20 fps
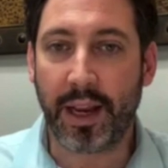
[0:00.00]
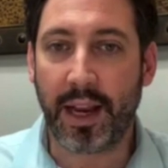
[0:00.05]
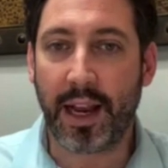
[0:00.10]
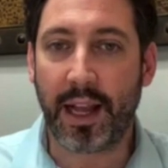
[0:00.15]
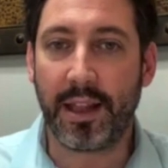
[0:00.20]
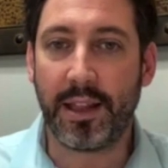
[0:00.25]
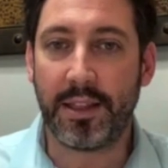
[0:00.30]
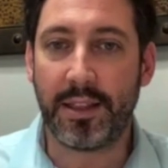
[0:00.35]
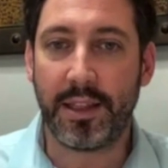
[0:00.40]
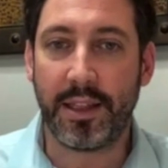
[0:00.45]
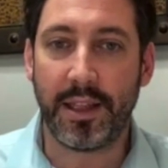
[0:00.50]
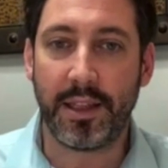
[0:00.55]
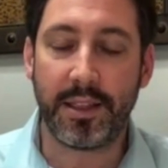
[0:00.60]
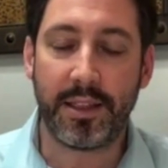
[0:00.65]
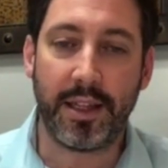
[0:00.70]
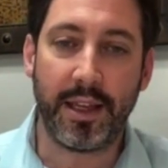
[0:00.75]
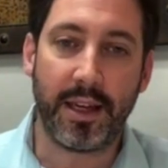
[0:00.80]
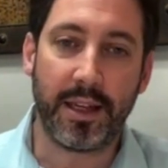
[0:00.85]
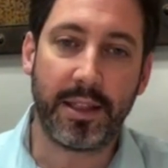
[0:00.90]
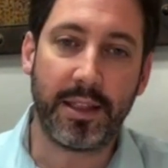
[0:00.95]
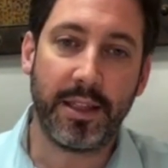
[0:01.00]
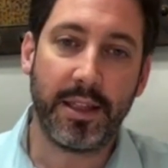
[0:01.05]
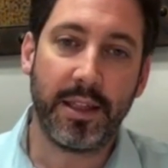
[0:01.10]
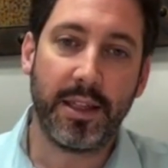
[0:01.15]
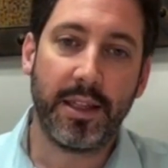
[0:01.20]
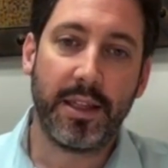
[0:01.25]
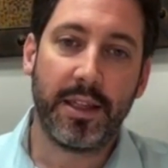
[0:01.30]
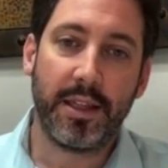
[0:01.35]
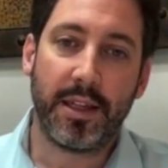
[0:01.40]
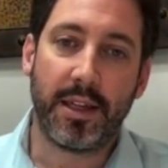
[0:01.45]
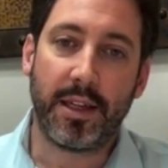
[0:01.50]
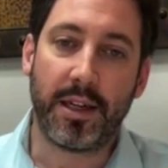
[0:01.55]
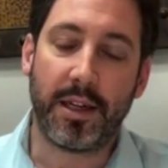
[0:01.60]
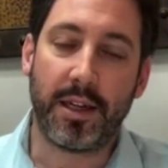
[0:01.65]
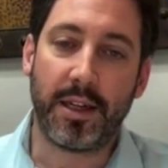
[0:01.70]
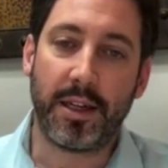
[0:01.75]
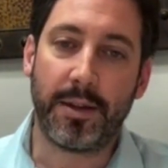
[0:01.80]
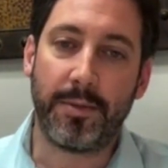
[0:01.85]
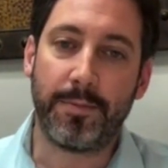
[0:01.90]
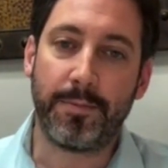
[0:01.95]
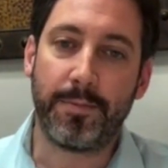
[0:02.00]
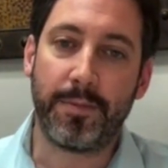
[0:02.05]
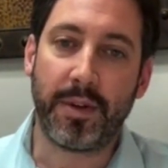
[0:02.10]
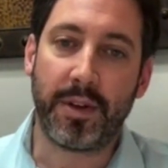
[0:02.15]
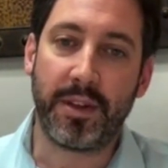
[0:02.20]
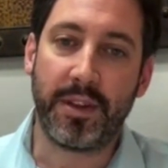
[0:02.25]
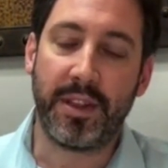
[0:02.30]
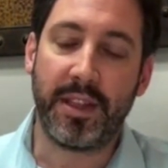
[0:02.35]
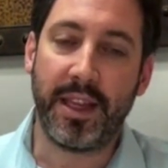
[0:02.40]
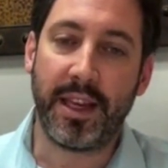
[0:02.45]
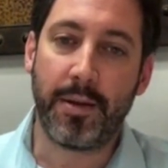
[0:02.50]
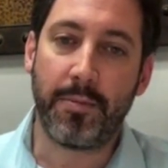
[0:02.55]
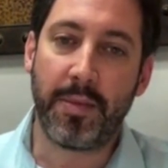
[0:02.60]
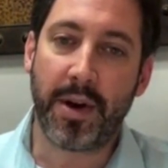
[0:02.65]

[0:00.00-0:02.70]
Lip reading: reality is that the